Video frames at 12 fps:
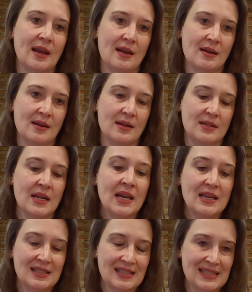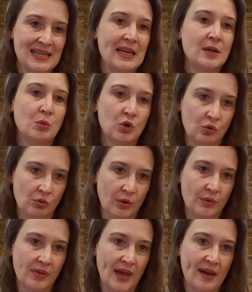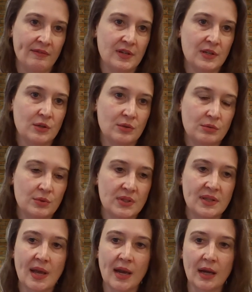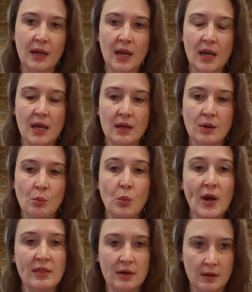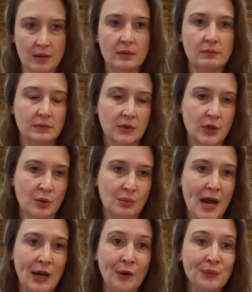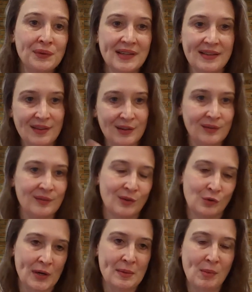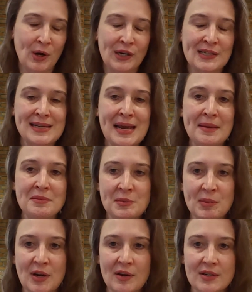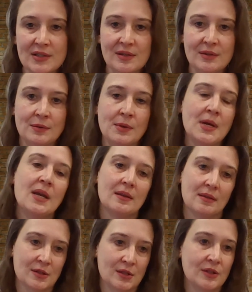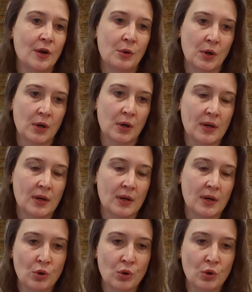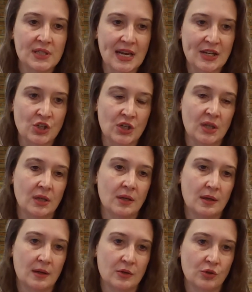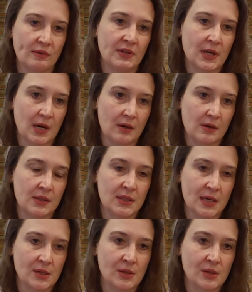and sustainable growth avenues that can weather, not only the great market times, but also the slower and more recession-driven eras as